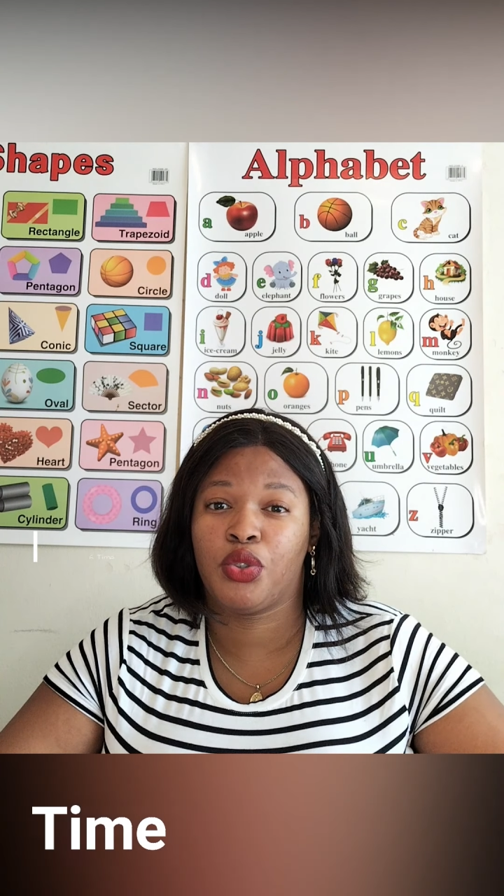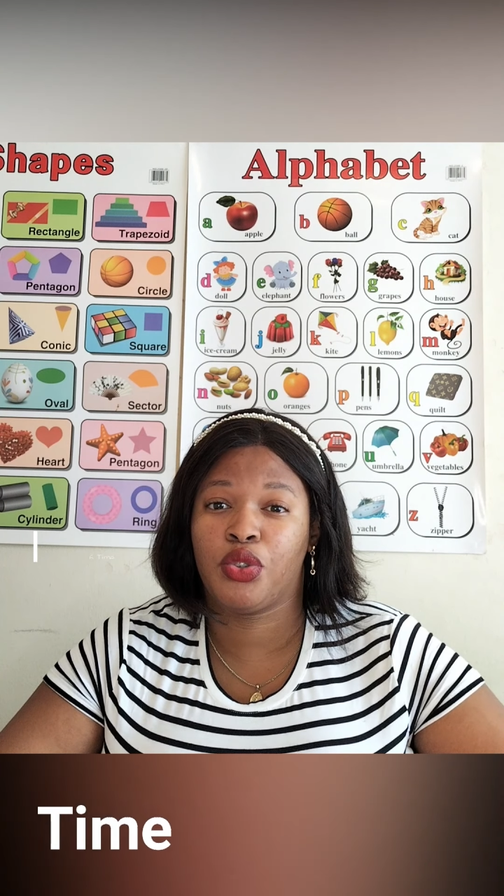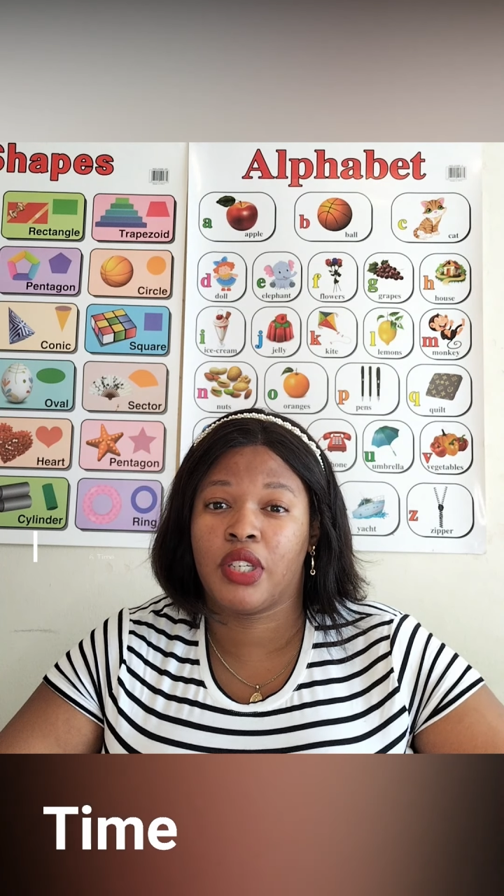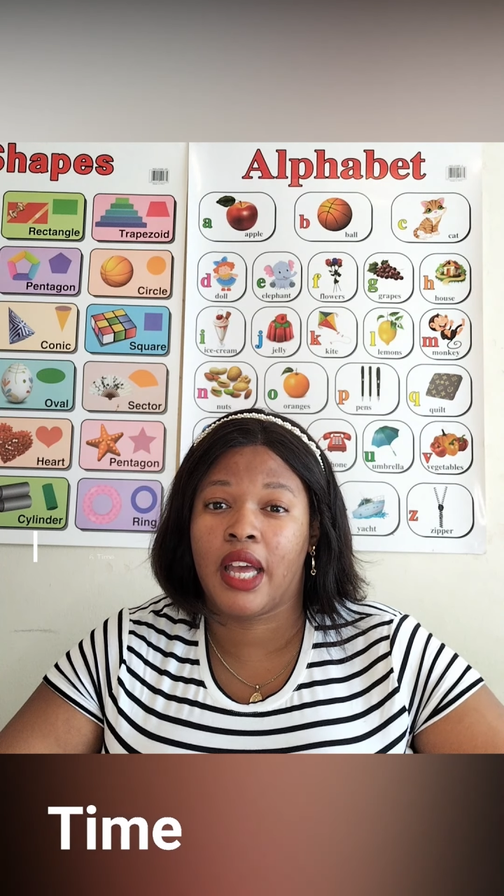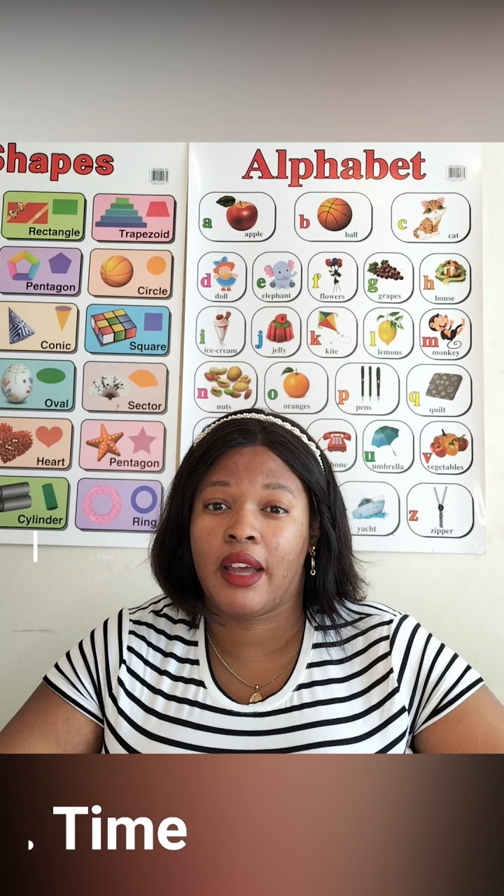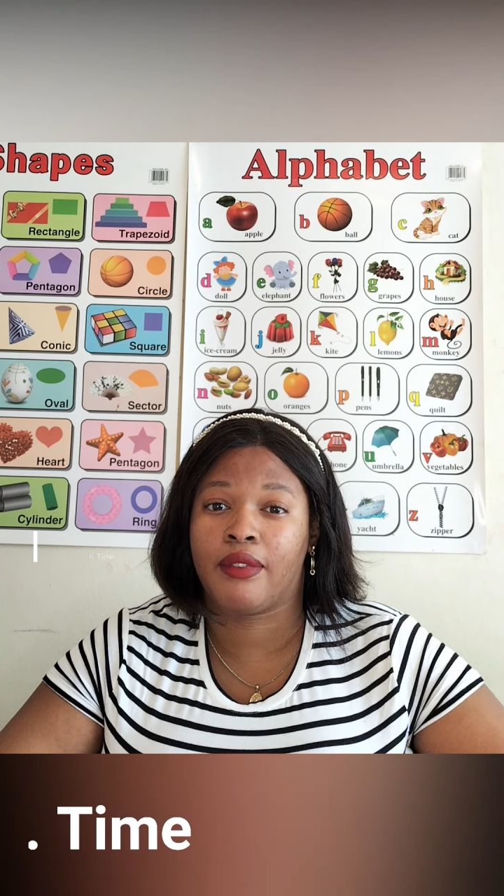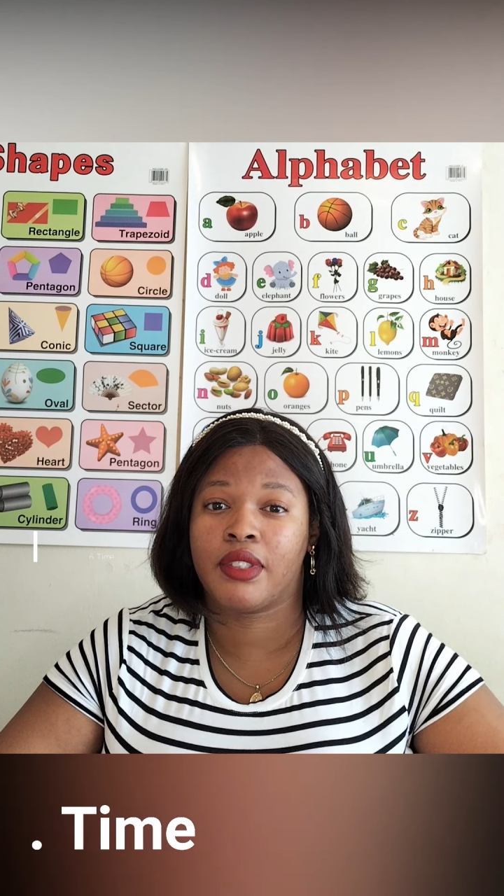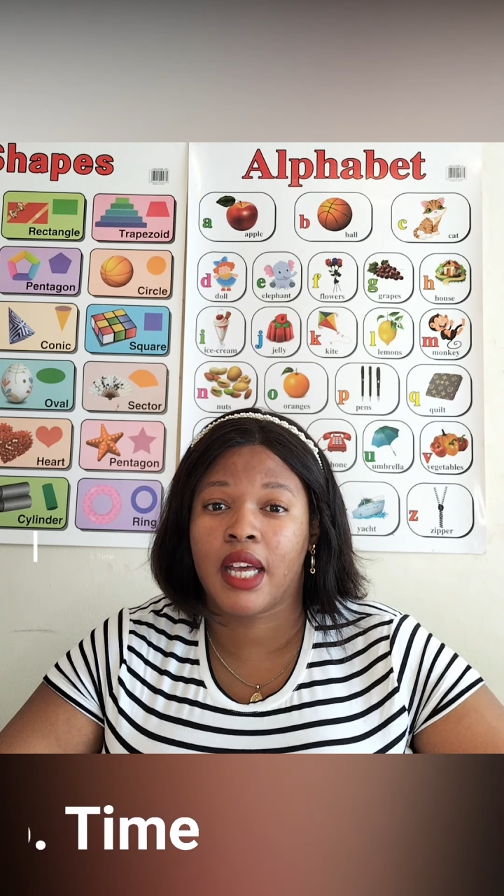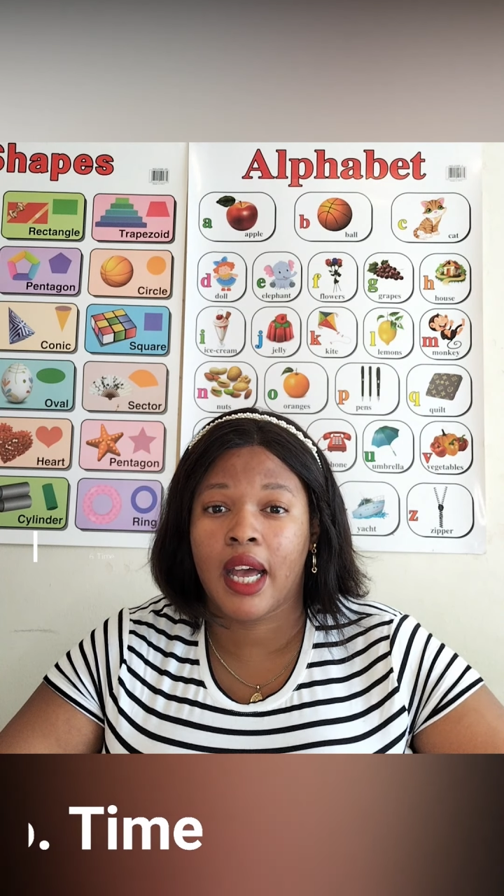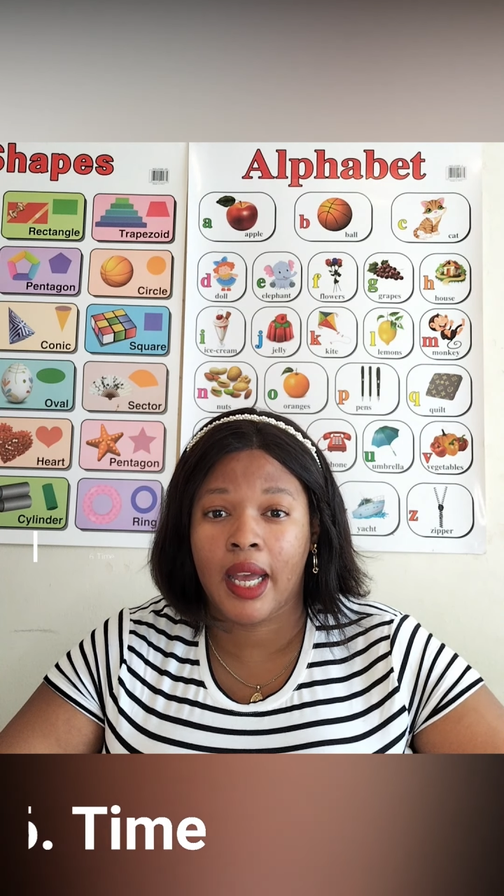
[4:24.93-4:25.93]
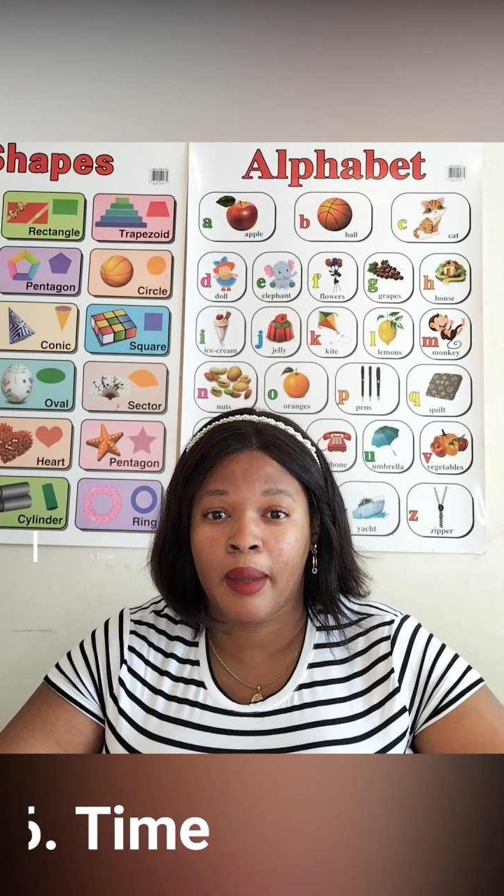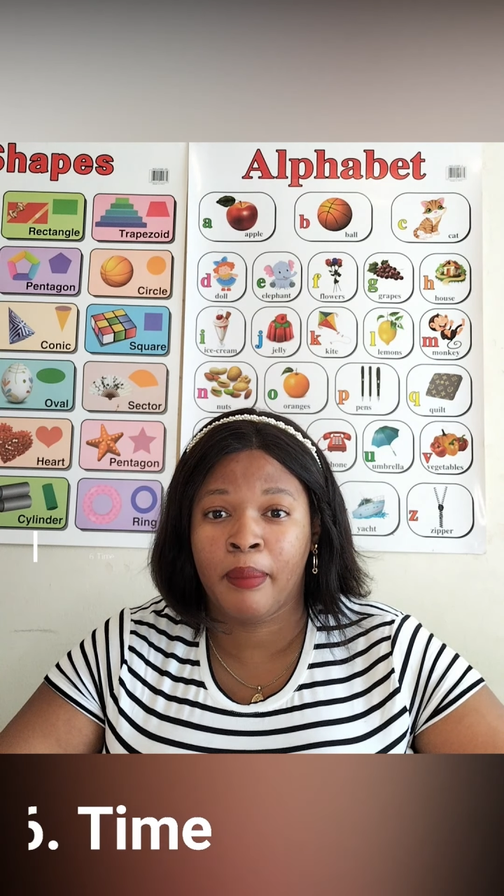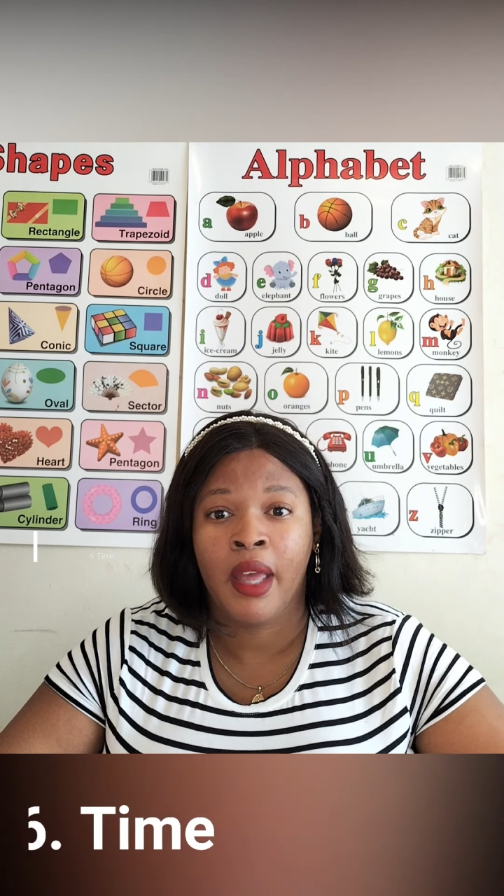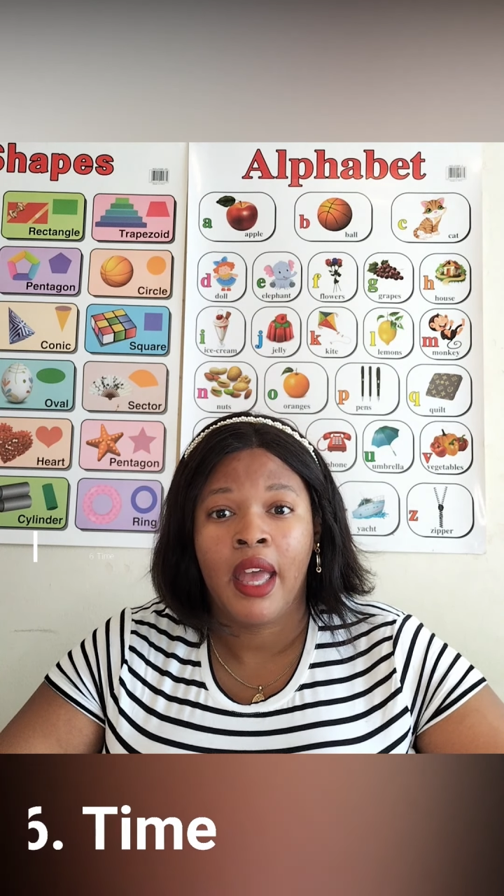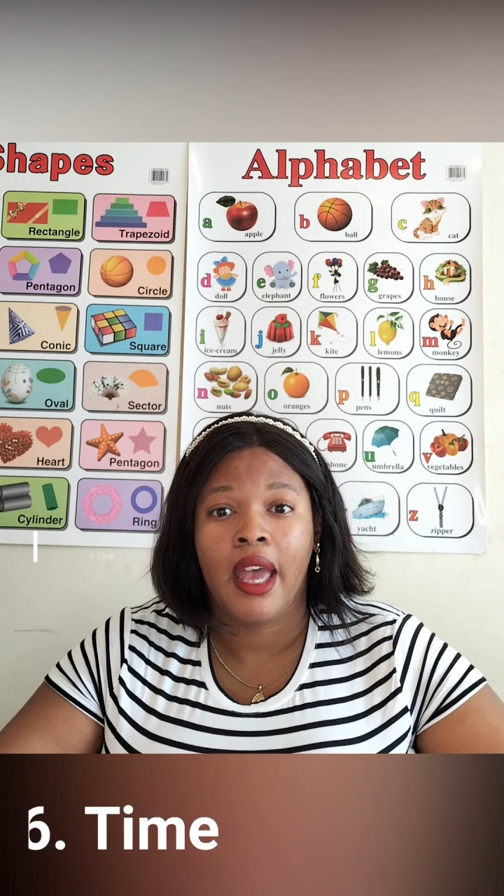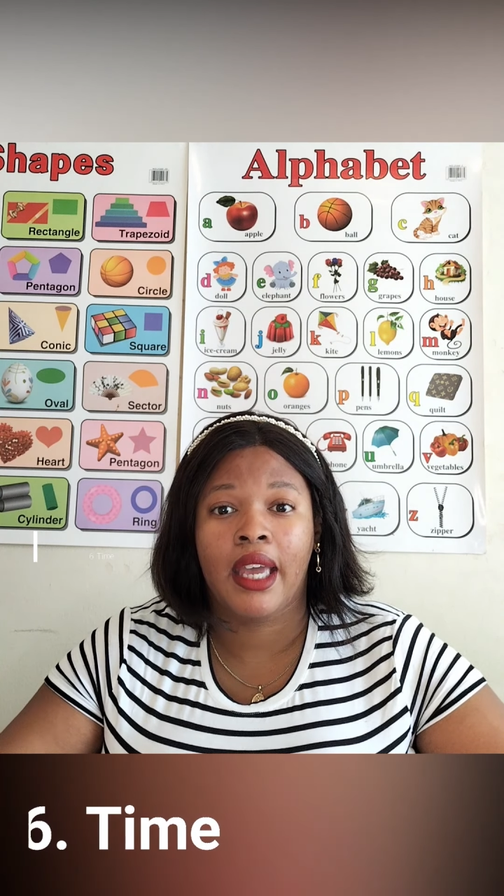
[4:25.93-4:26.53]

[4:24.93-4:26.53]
You should have time